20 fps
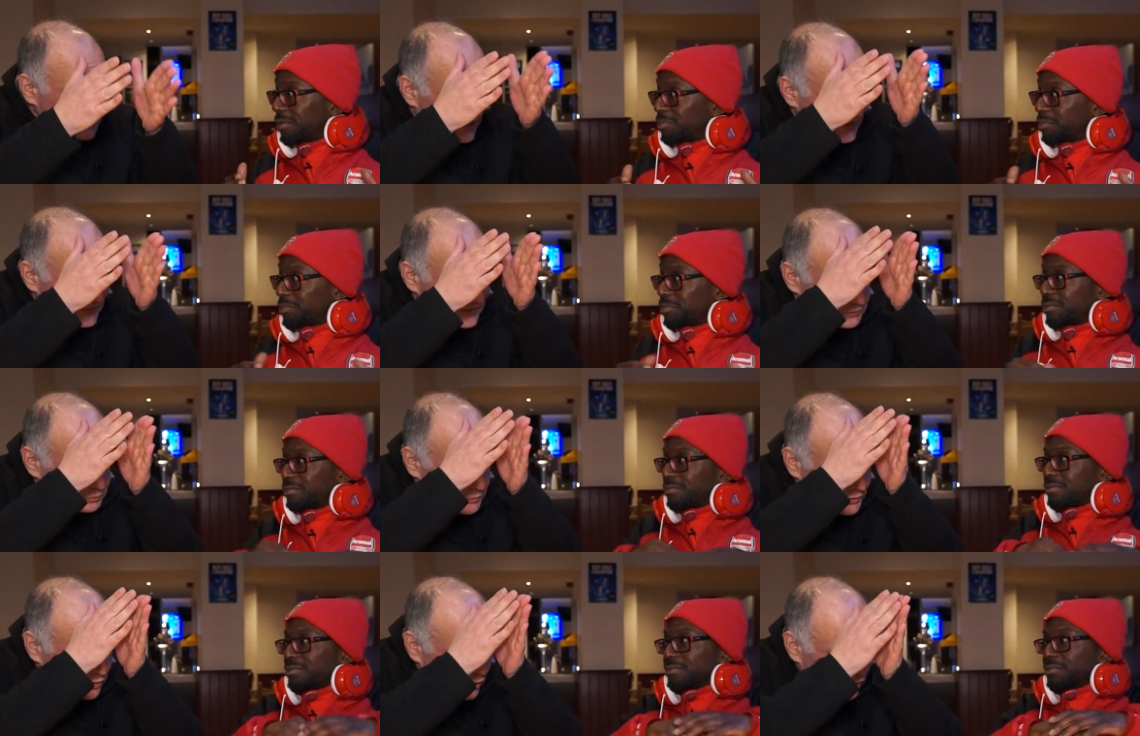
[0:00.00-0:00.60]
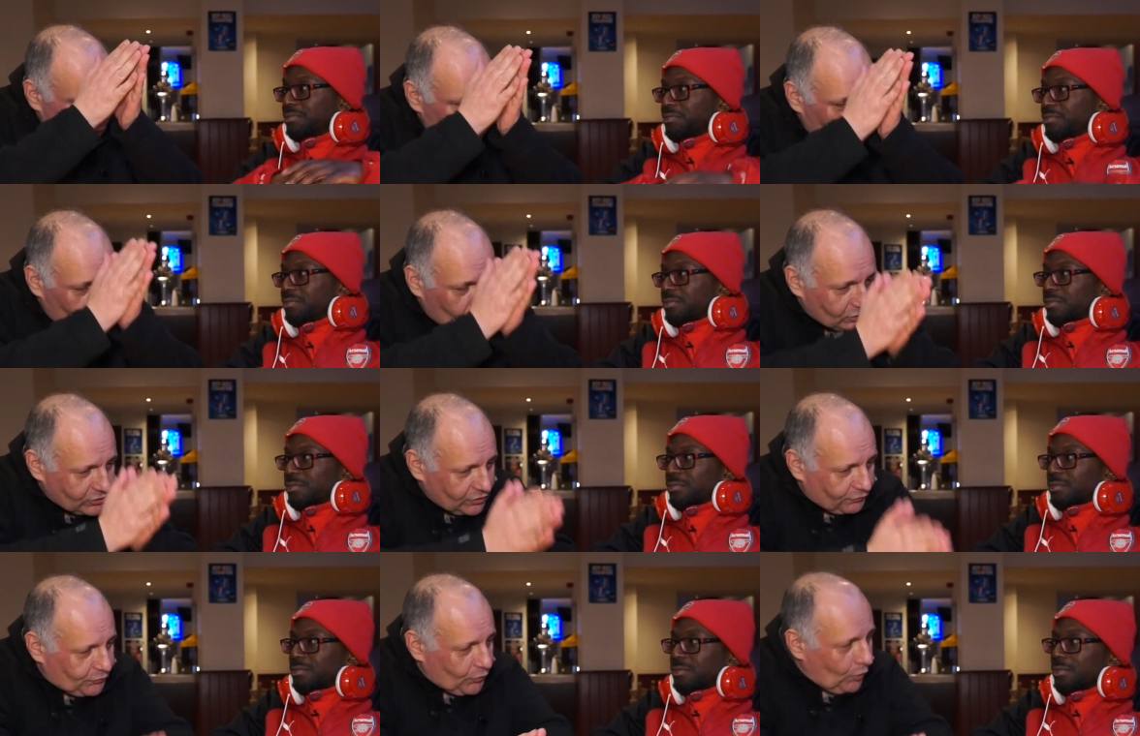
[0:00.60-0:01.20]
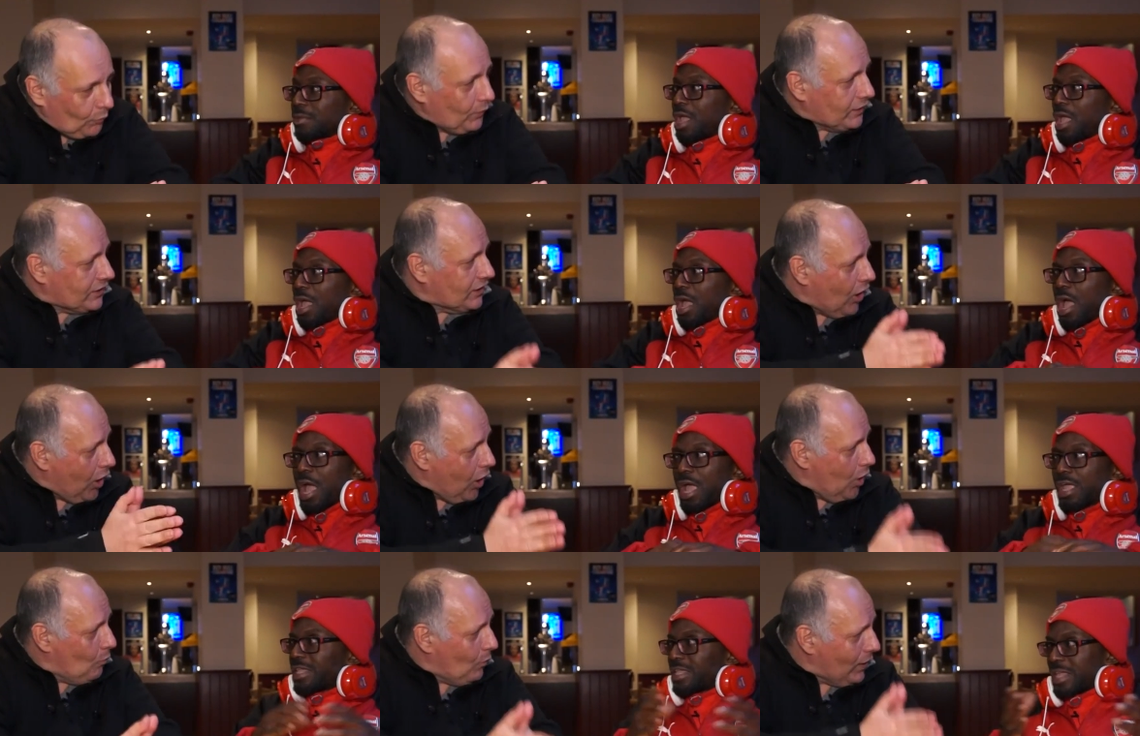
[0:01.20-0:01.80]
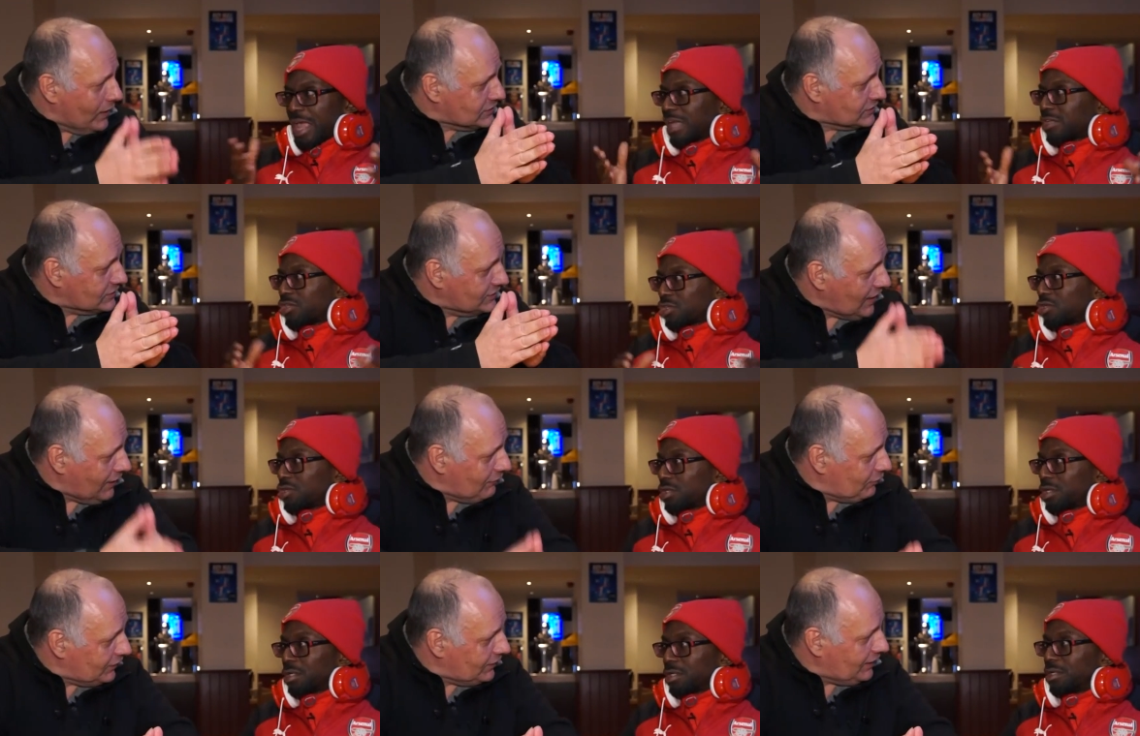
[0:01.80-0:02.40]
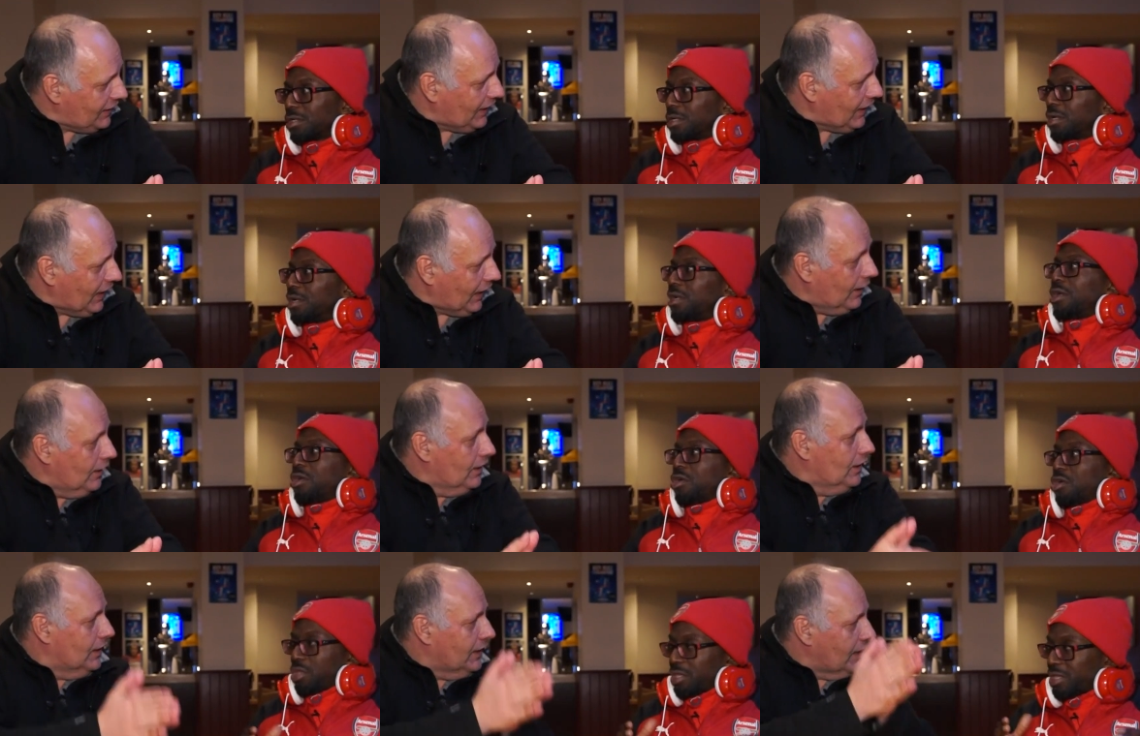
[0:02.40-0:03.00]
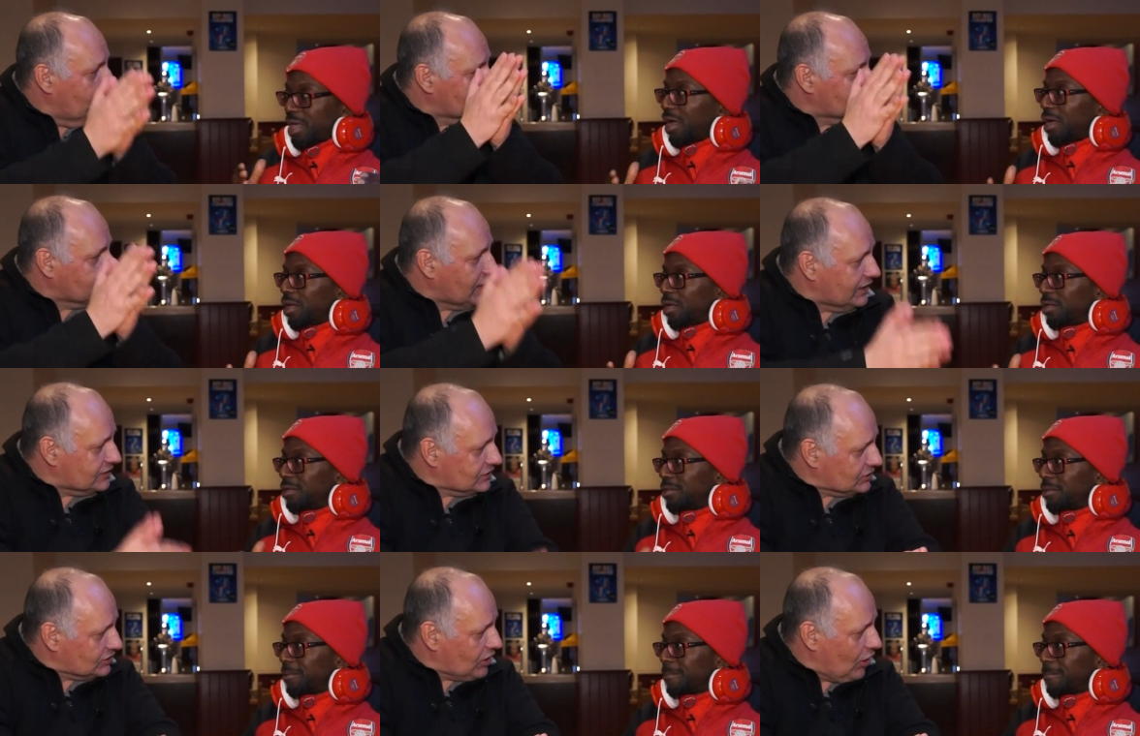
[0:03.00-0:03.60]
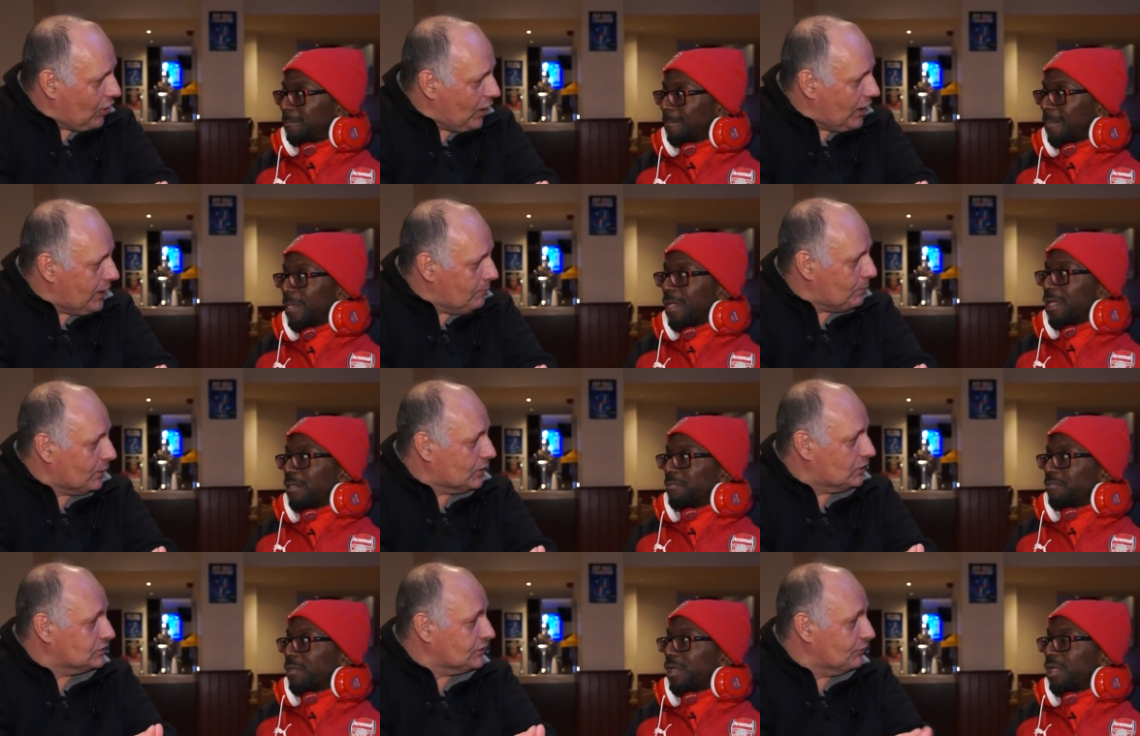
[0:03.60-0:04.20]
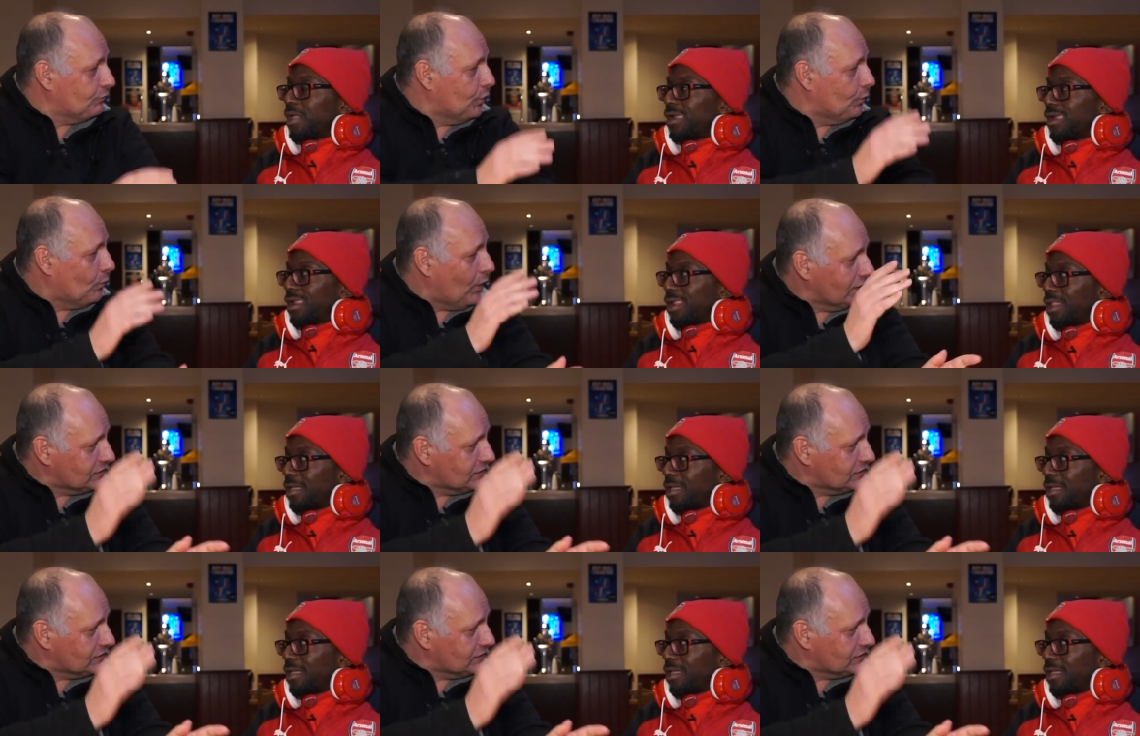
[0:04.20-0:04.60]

Speaker 1: saying is we've got to look to the future. We can't waste yes. another year. Let's yeah. get started because if we